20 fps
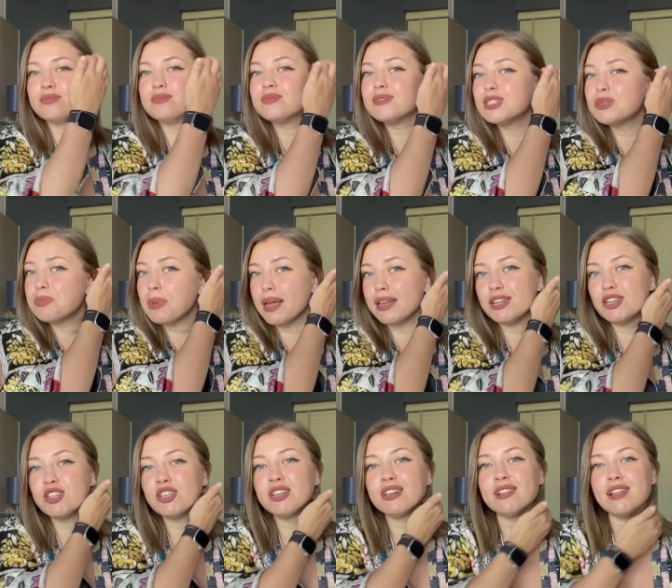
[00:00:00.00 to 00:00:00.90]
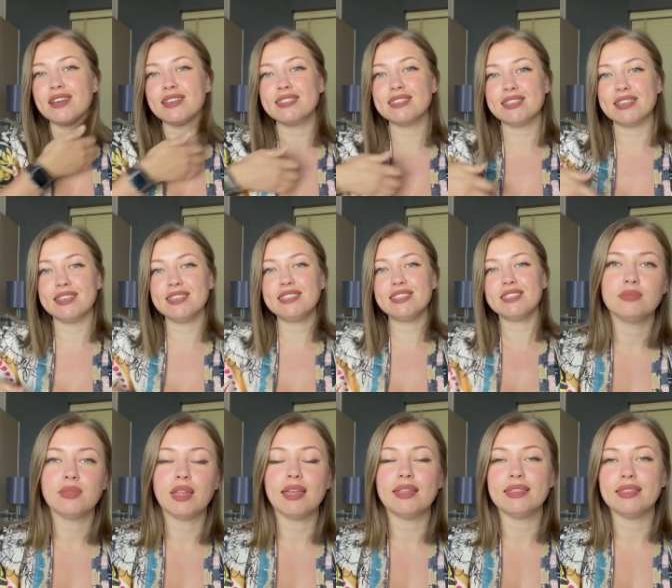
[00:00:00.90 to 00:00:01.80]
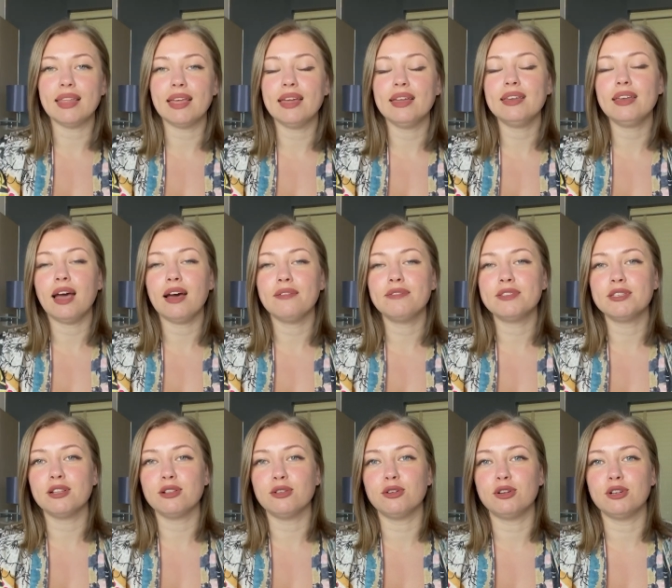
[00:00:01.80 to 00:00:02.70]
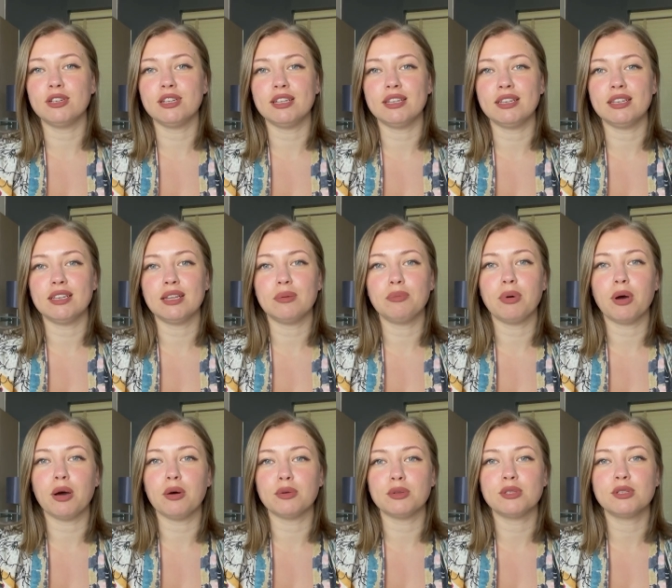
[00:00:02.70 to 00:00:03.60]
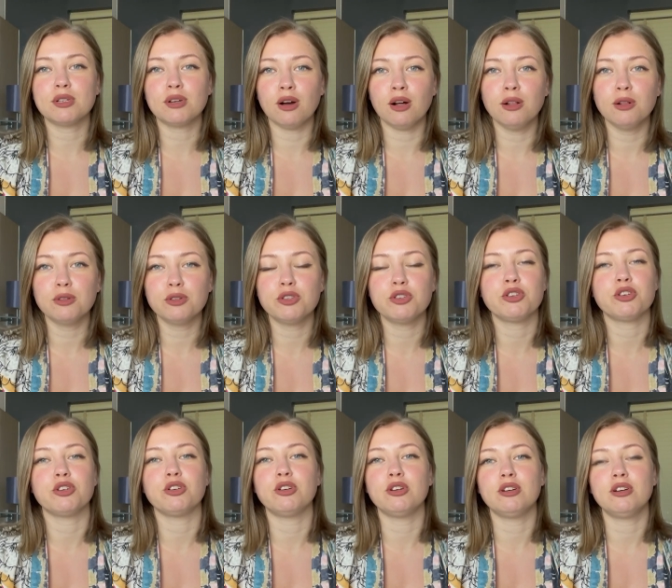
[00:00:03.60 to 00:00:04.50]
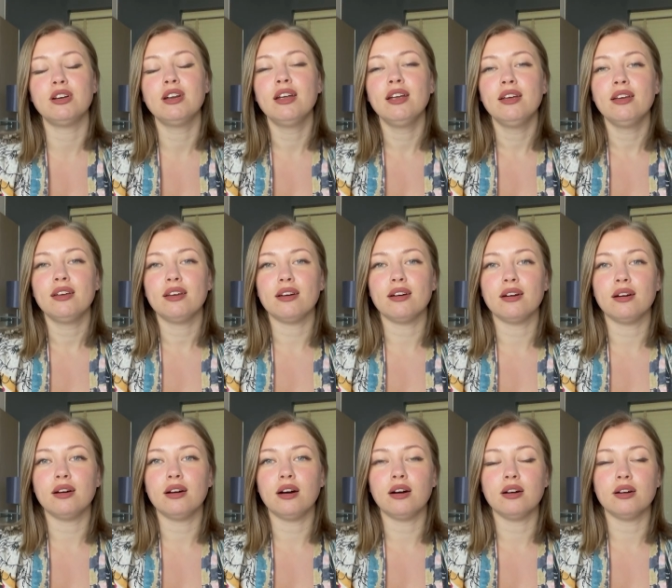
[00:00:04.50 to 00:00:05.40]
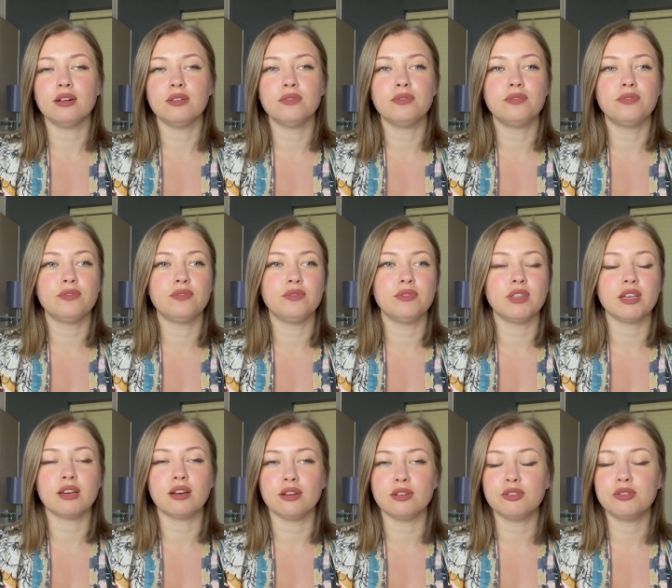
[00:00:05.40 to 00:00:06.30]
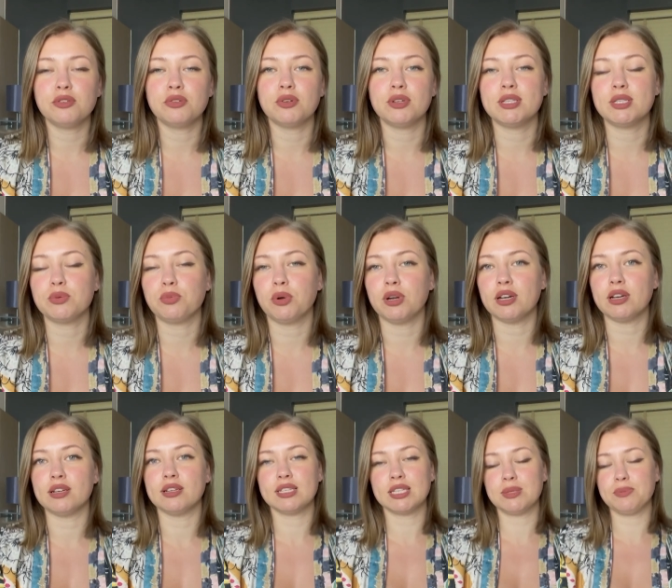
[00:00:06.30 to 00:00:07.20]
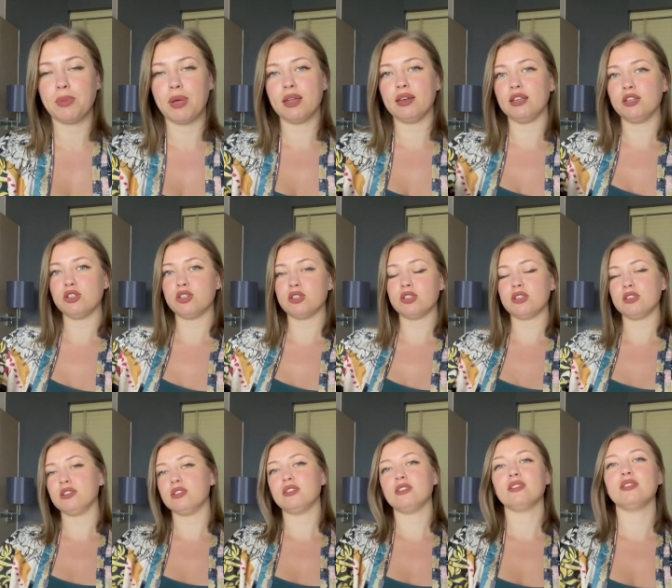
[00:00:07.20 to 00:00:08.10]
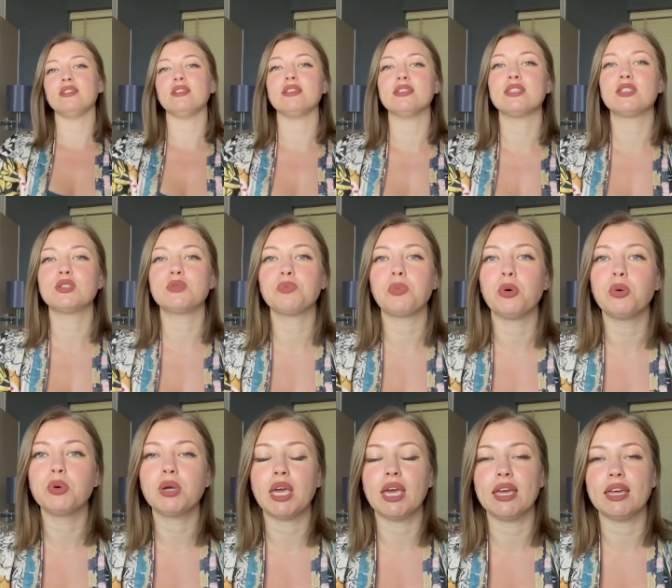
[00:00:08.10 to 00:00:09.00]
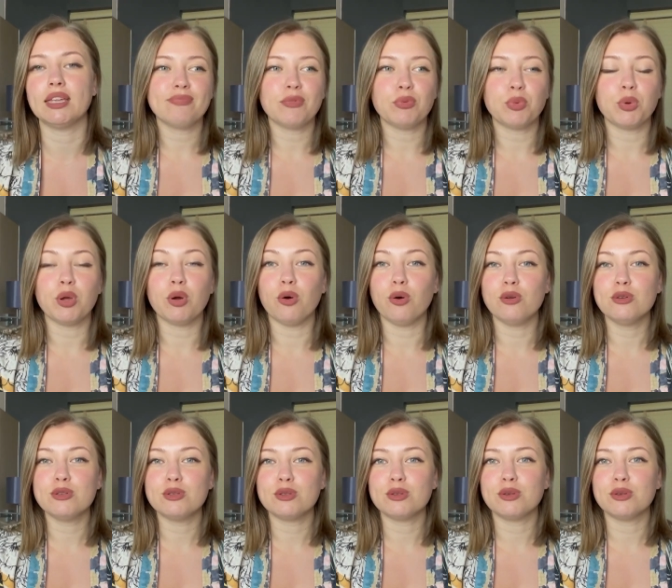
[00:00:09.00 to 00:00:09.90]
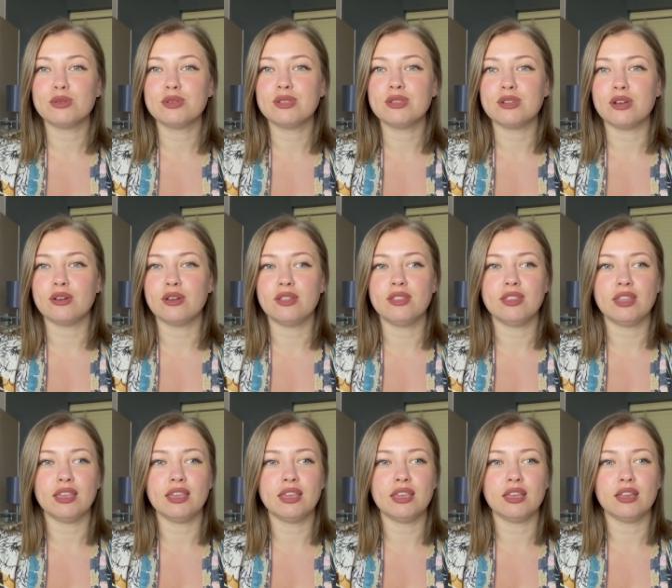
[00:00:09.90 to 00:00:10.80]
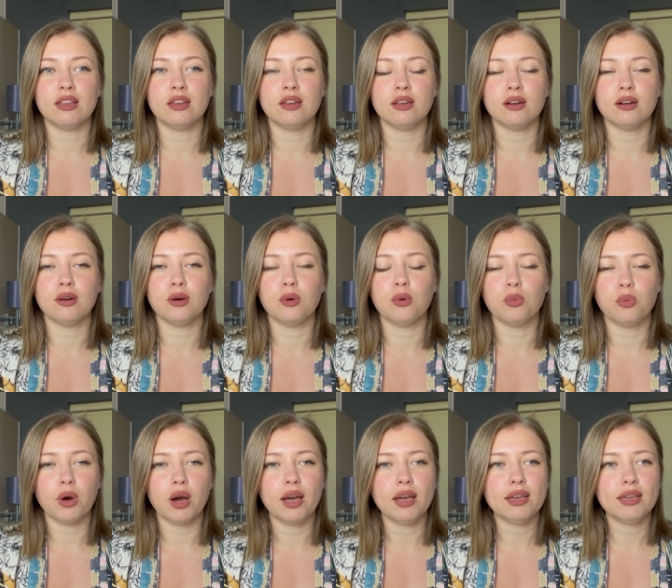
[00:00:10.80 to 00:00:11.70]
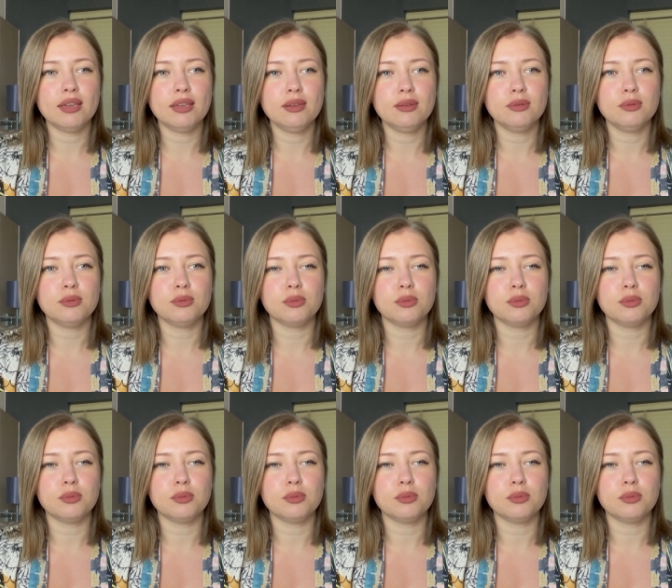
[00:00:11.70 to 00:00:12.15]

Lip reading: Spanish classes, and then after learning about culture of the countries where Spanish is spoken, we also started thinking, why